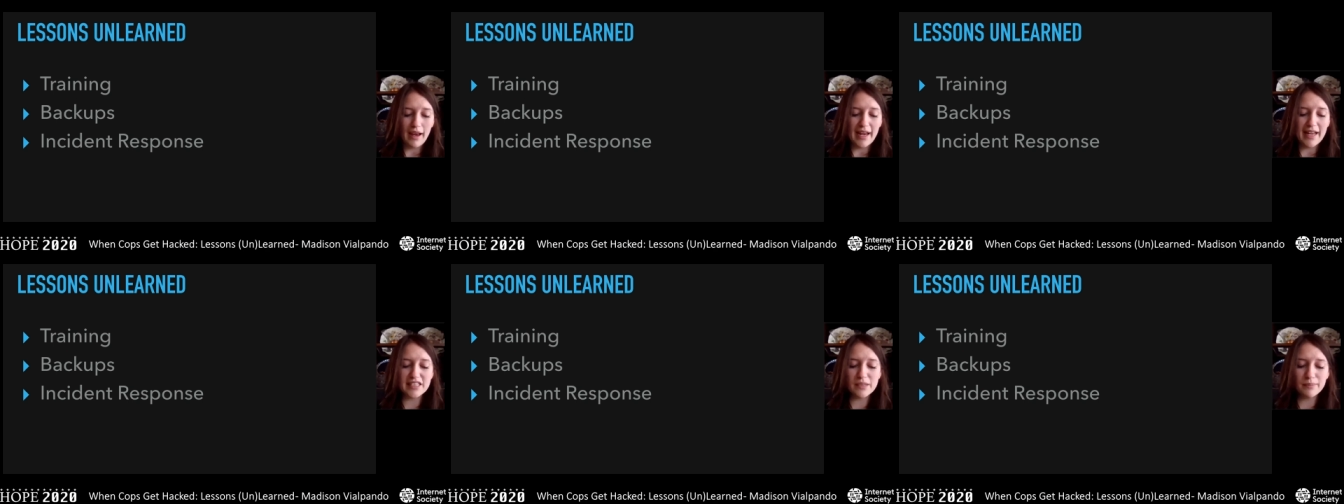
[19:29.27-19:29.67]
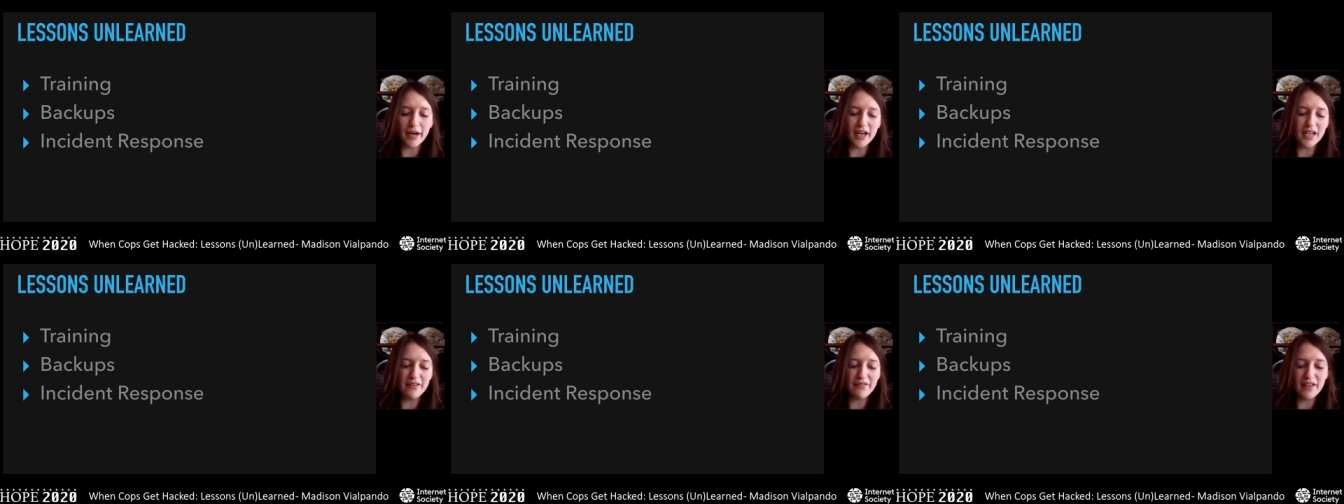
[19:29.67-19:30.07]
It's
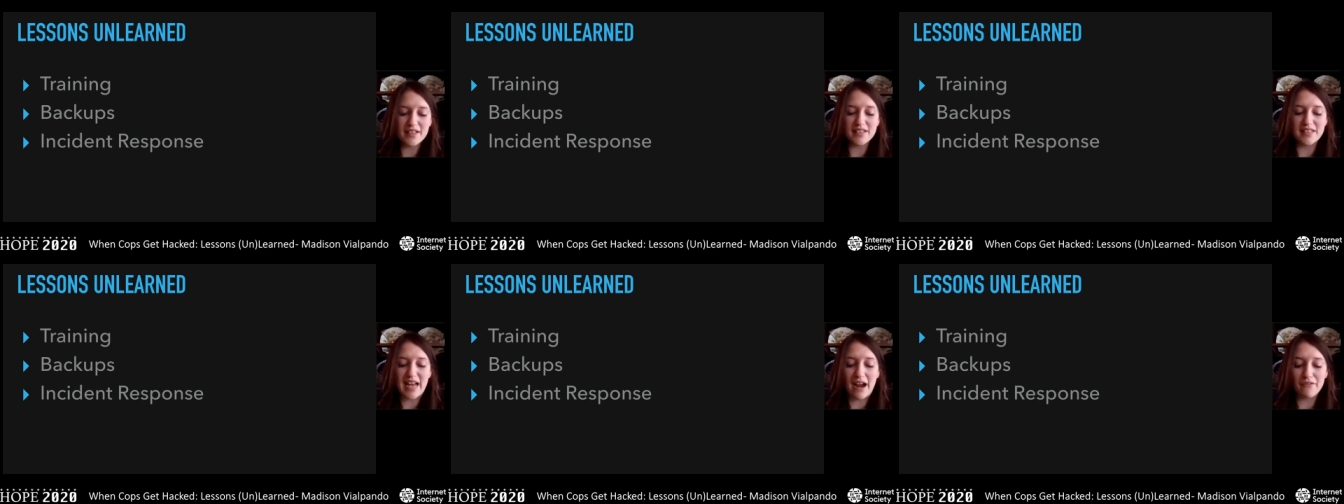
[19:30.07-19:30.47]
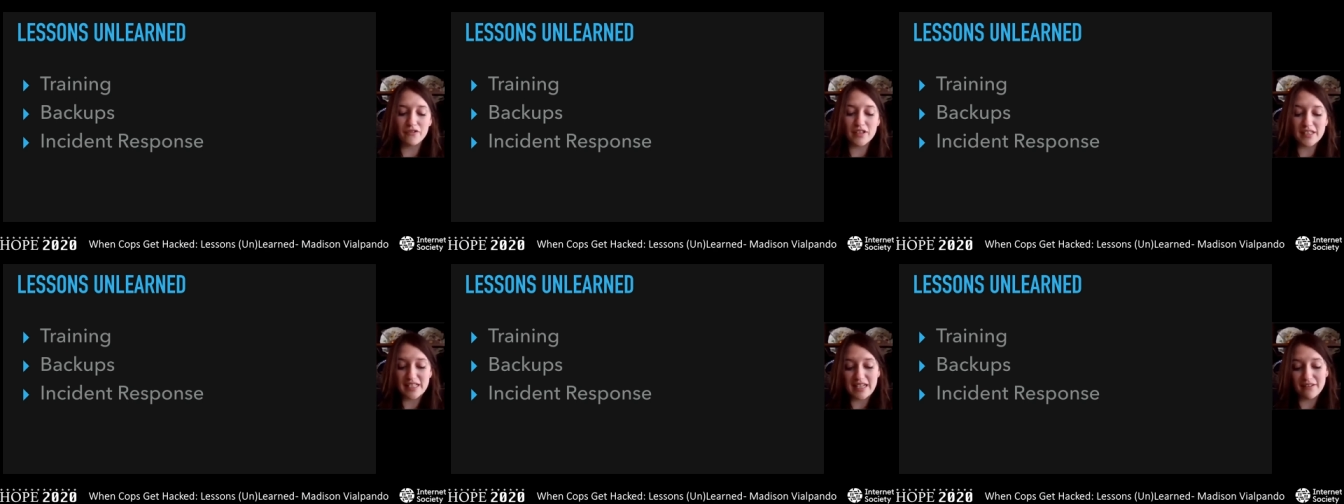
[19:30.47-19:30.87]
imperative that staff
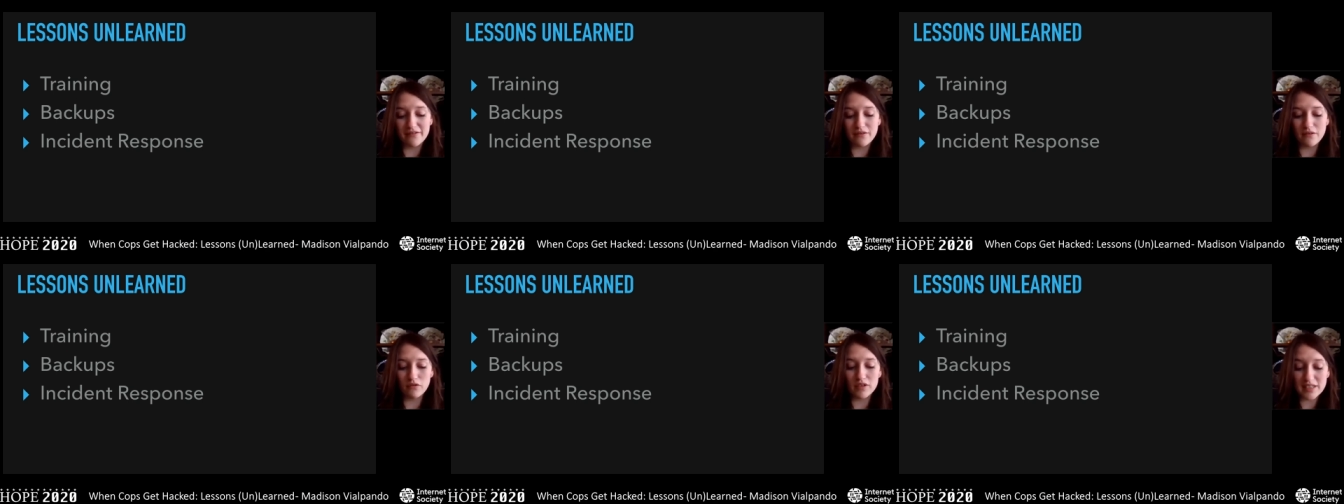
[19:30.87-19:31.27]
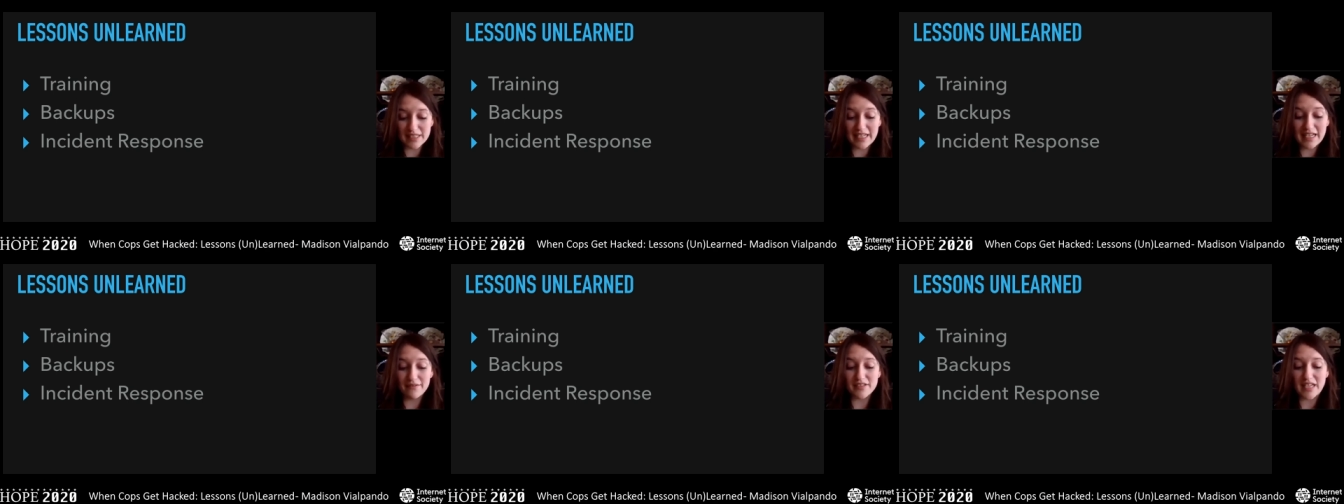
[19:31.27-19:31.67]
receive,
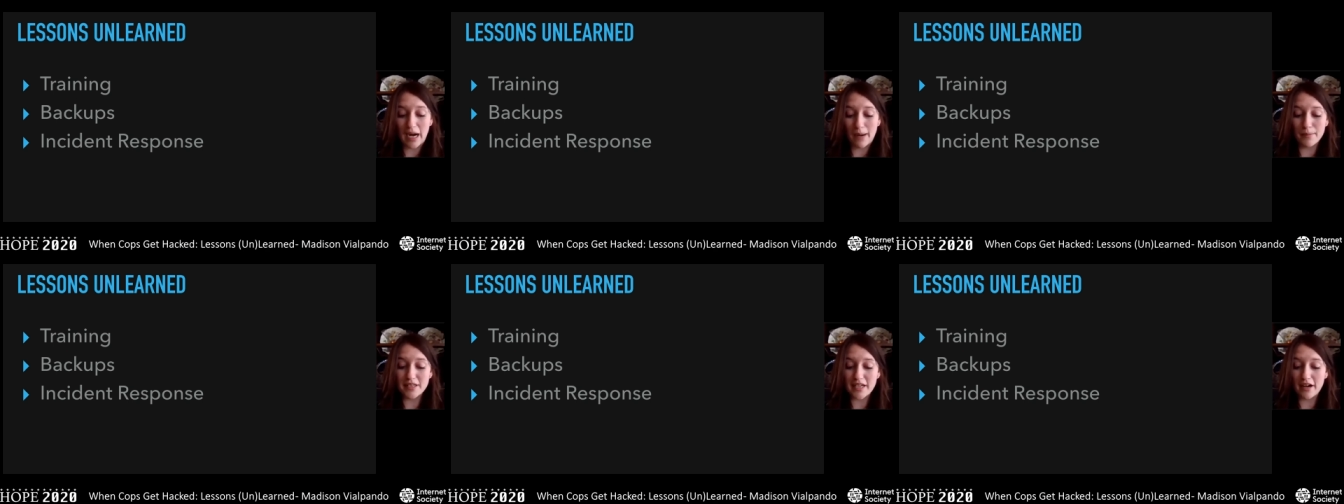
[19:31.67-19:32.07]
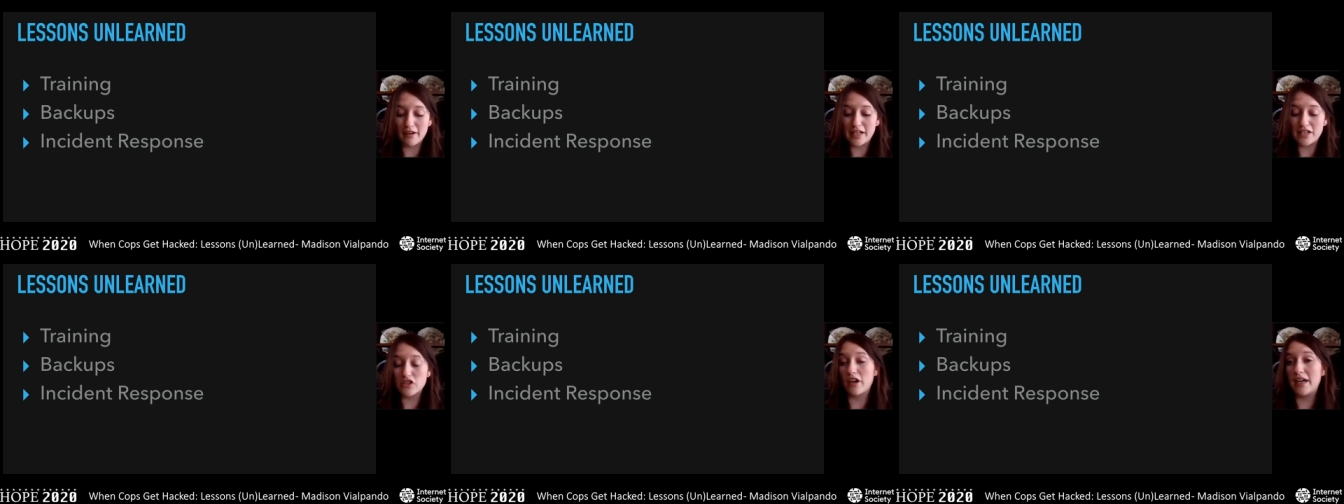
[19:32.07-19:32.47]
receive
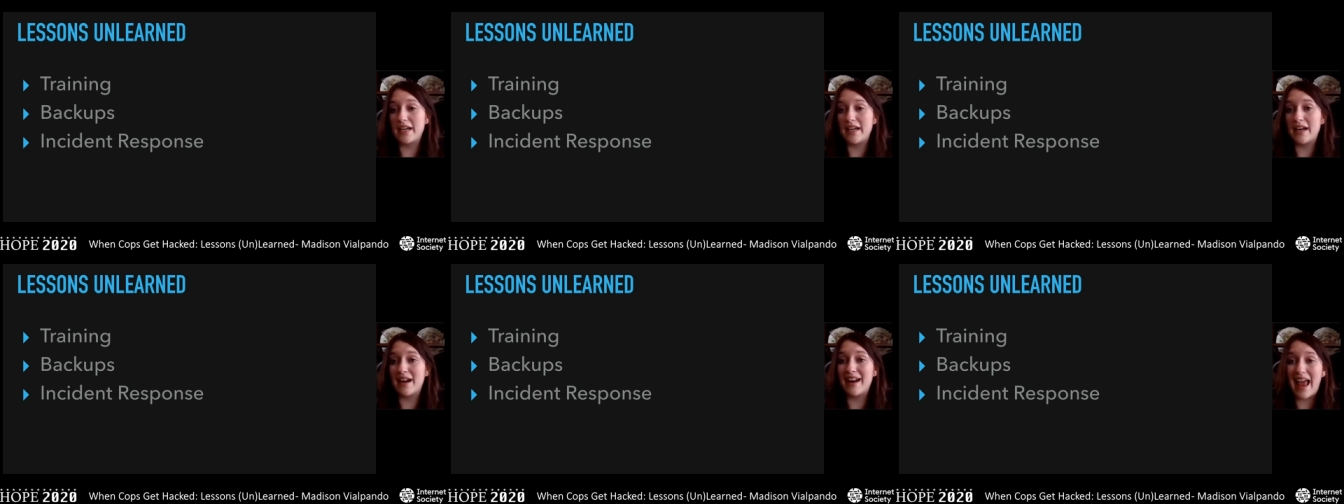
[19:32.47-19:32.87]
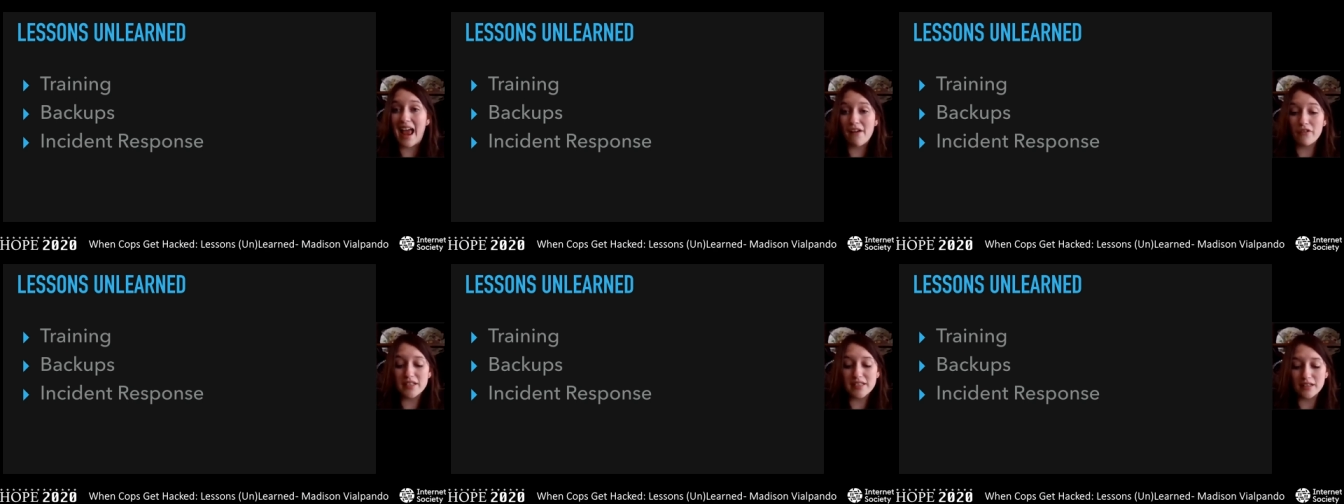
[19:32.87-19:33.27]
cybersecurity training at
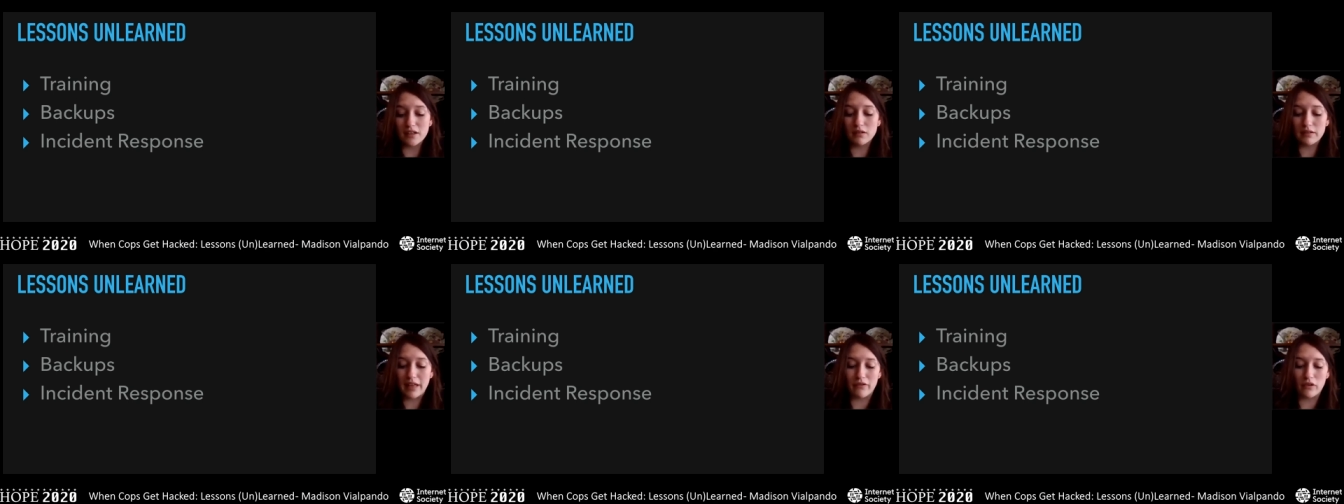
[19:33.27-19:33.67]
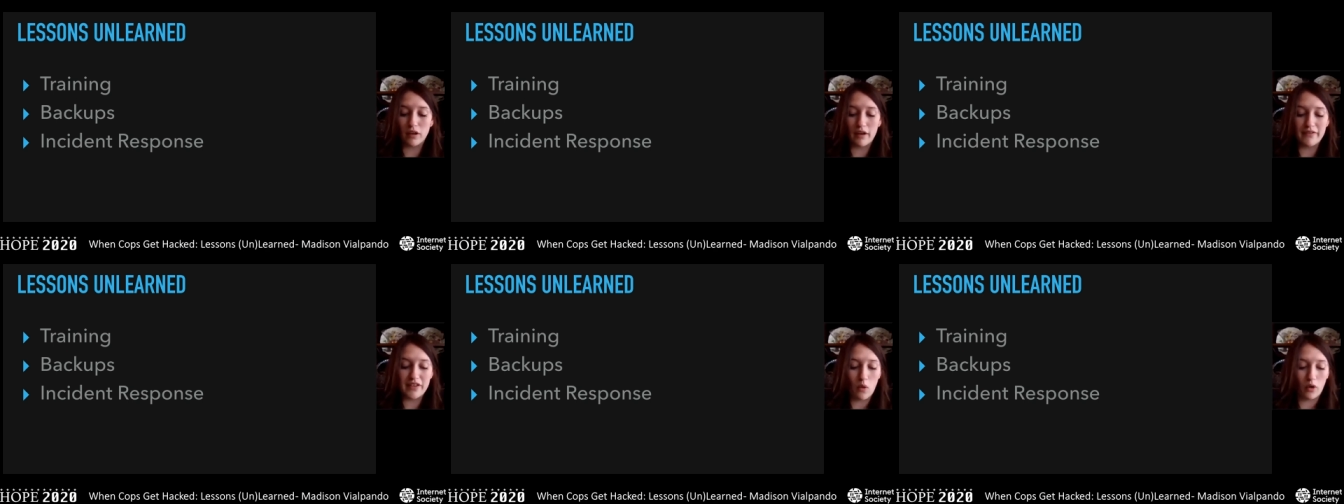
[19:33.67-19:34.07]
every single level
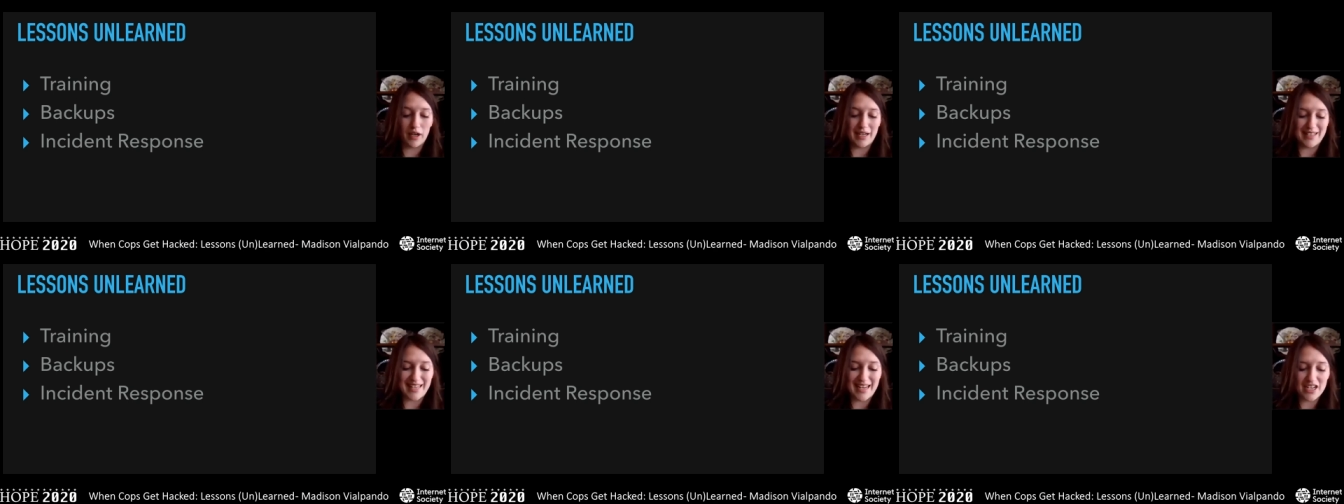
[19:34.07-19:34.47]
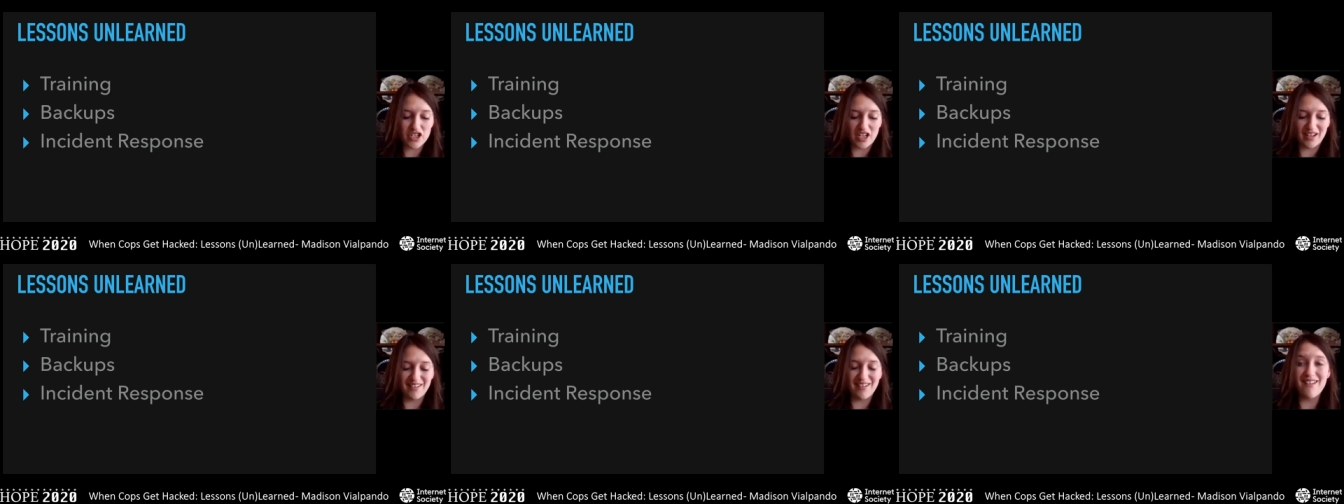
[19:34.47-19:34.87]
of the
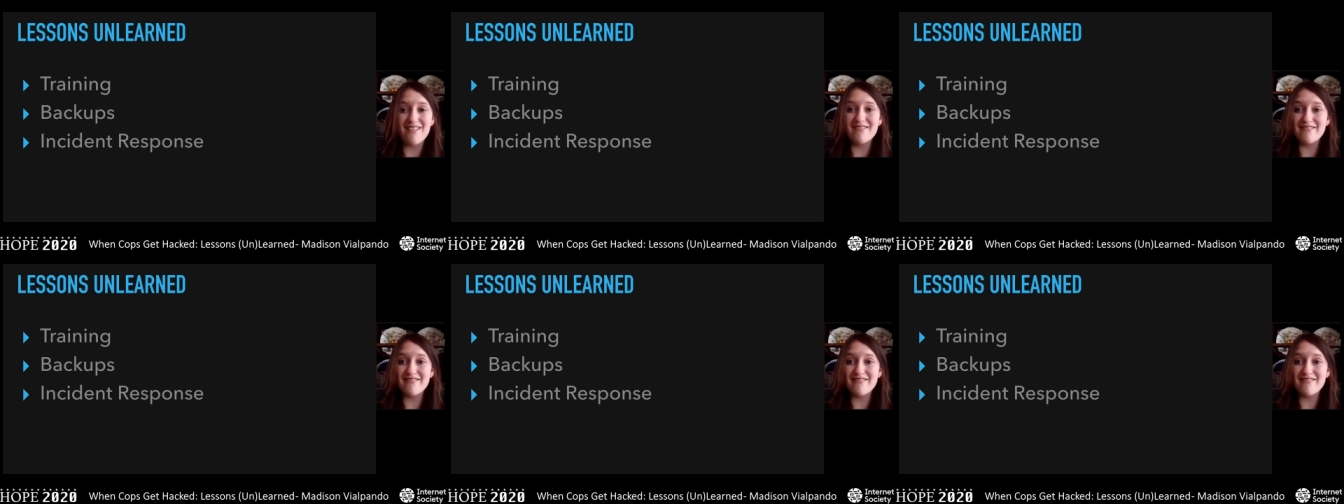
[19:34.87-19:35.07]
organization,